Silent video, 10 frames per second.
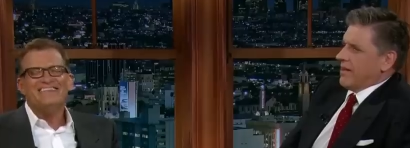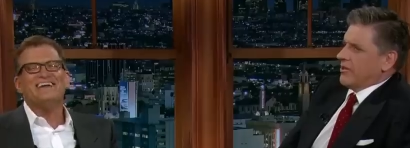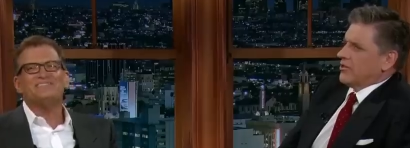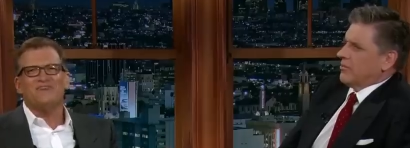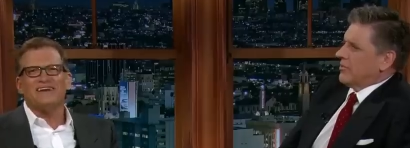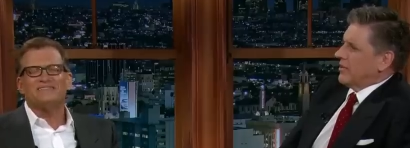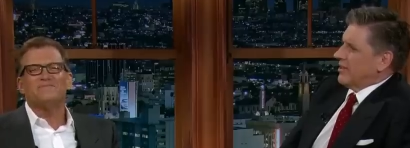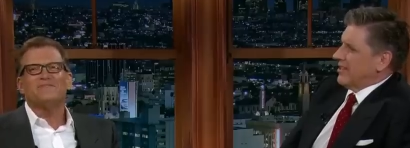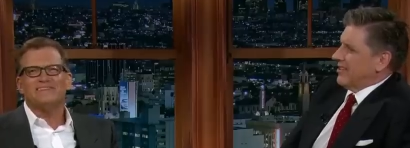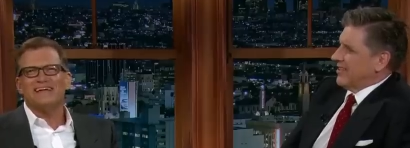Speaker 1: That's doing, right.
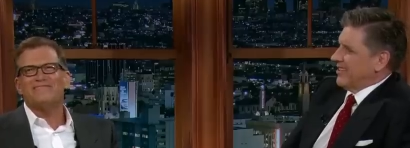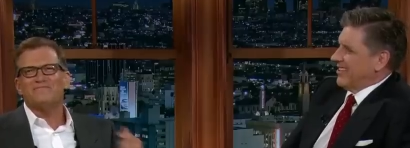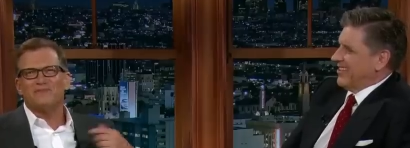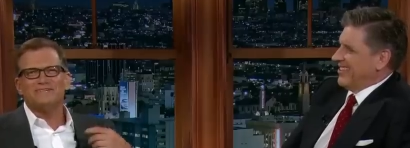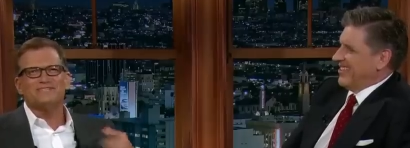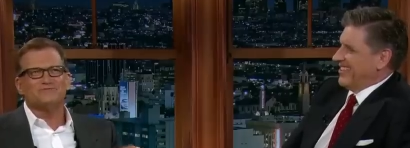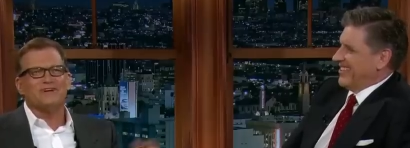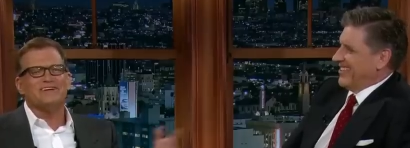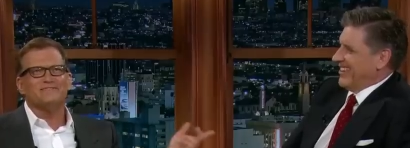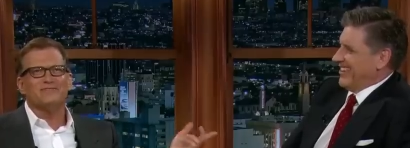The, the guy from Price is
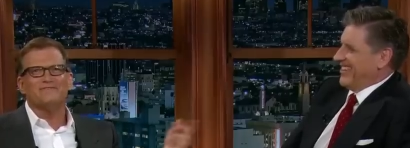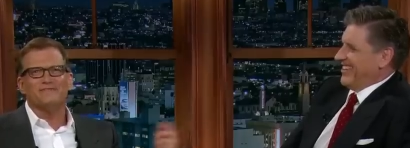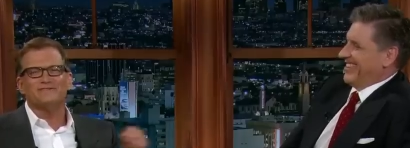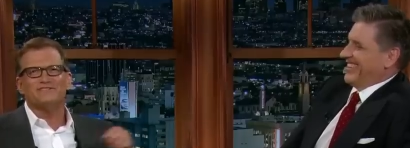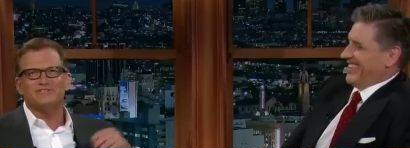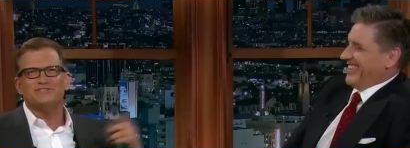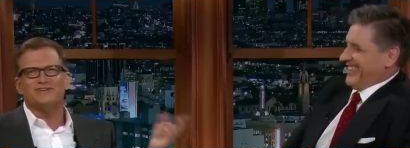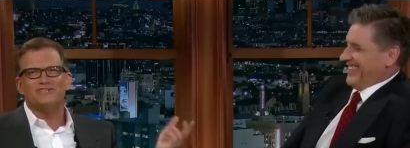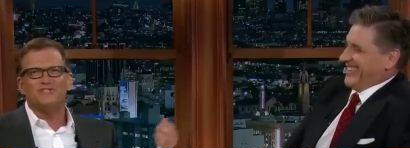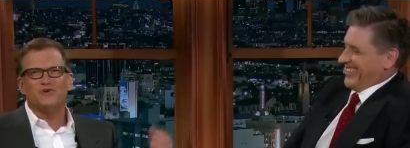Right and Craig Ferguson just
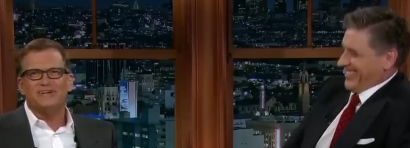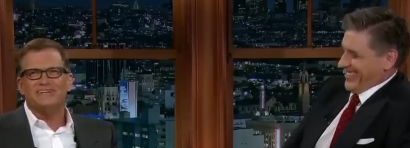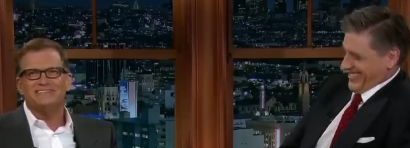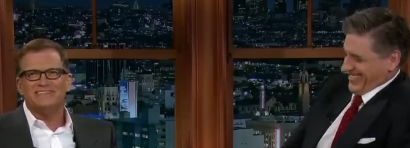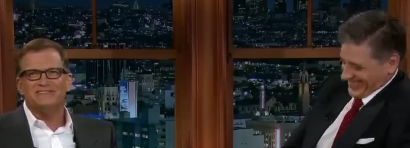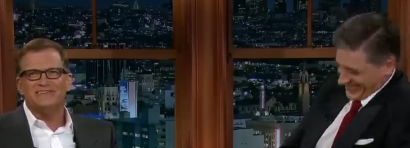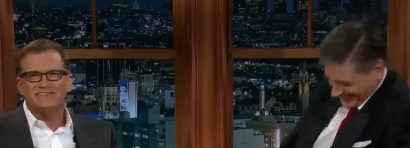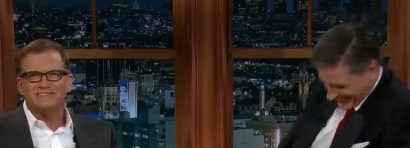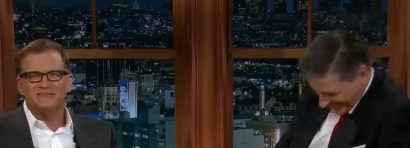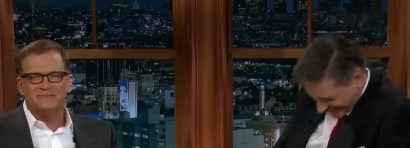shared a joint On TV.
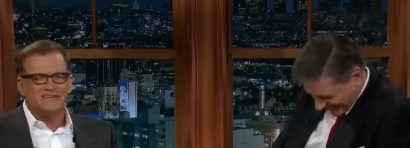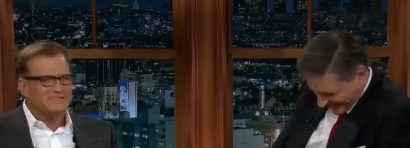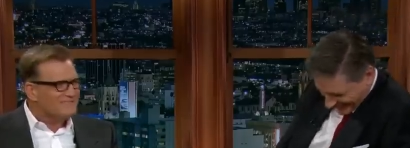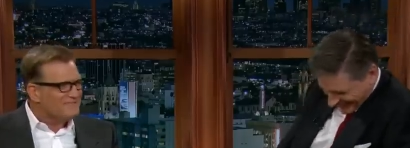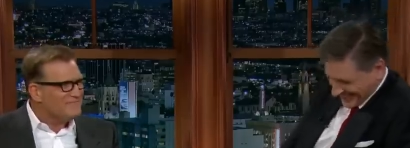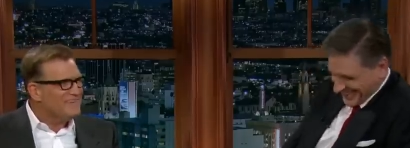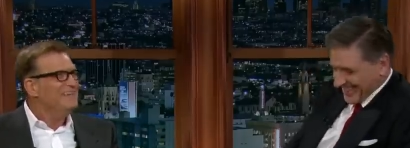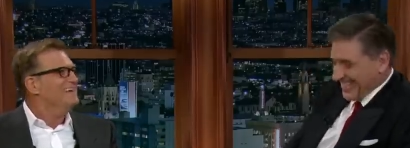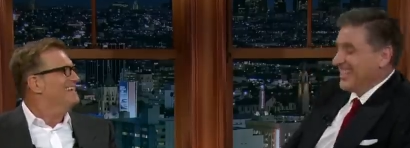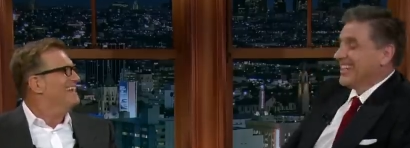
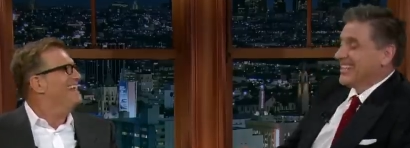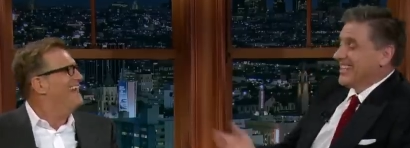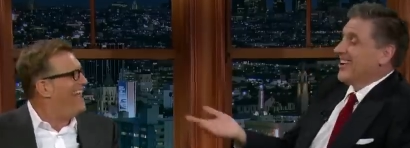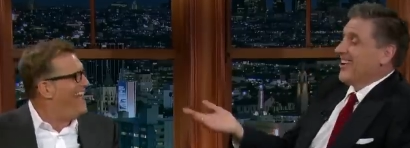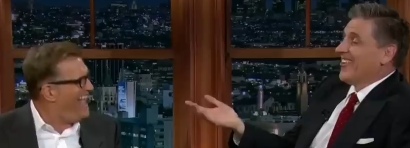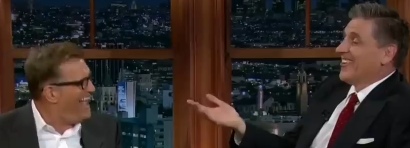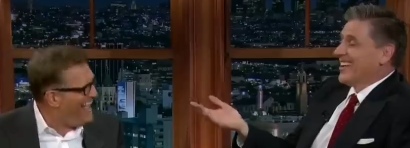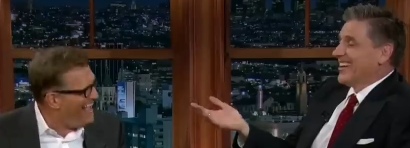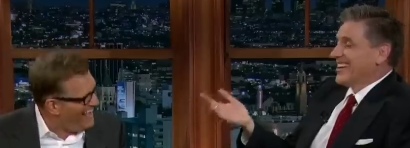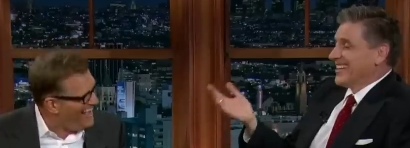you
Speaker 2: know,
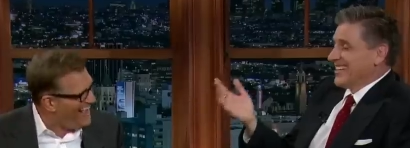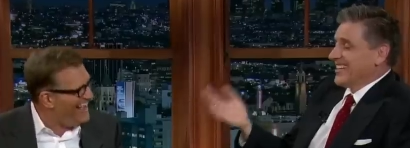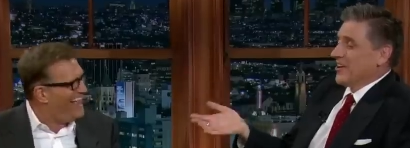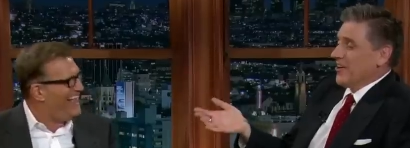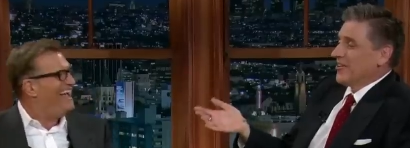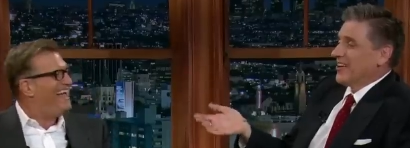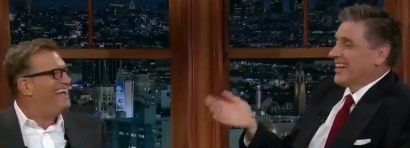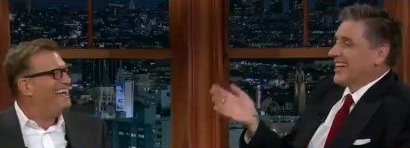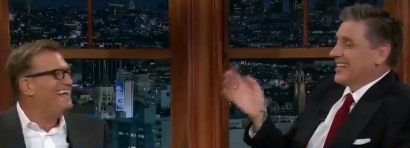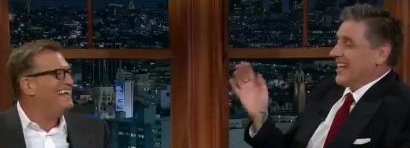you know,
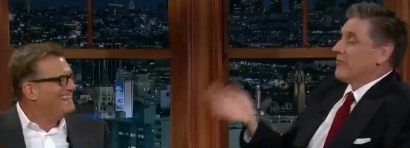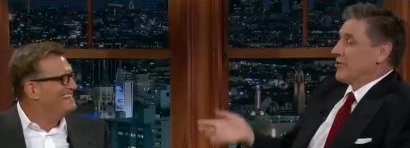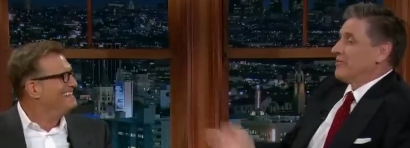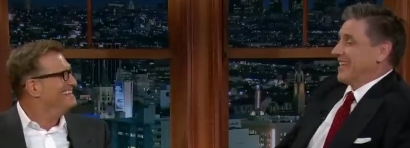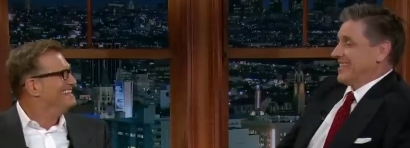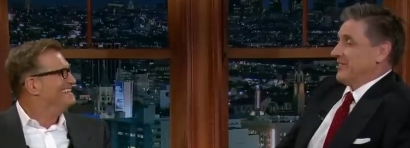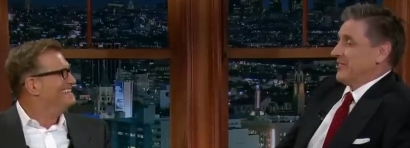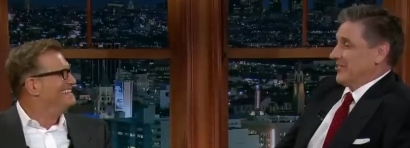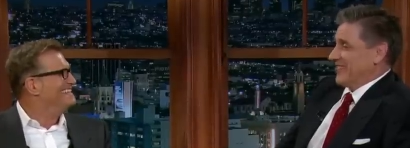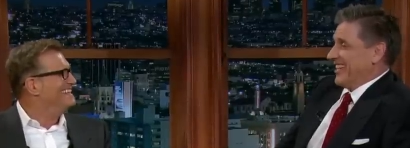that would make the news,